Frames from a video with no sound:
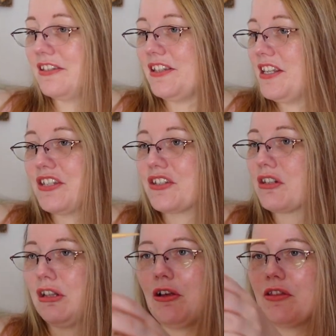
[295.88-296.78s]

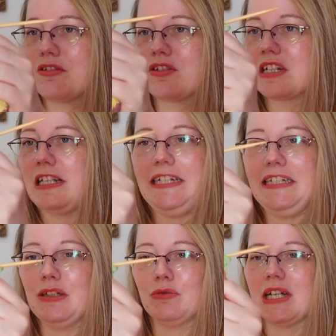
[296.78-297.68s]
dishcloths,
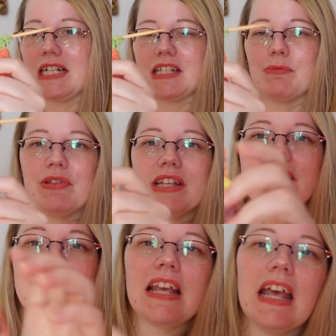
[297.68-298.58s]
cleaning rags type of
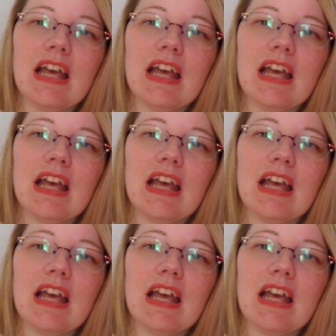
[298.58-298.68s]
things,